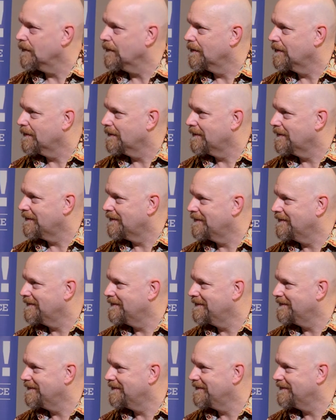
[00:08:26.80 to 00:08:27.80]

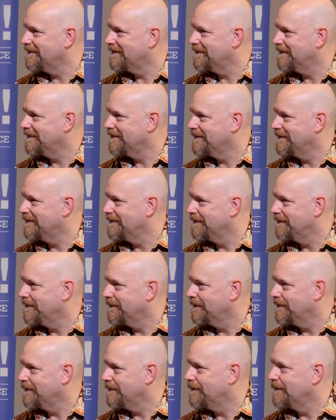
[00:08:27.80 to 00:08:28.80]

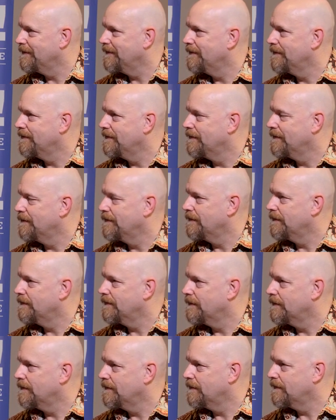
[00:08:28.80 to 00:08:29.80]

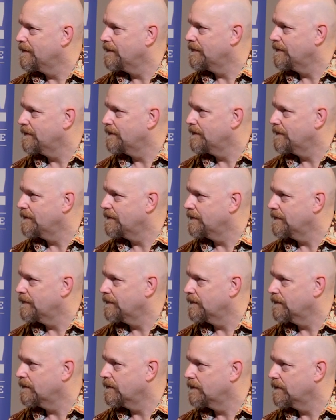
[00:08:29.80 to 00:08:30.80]

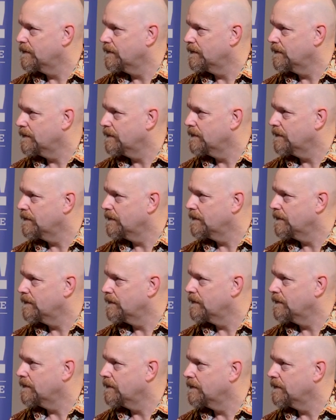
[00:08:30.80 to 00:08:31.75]
This person isn't speaking.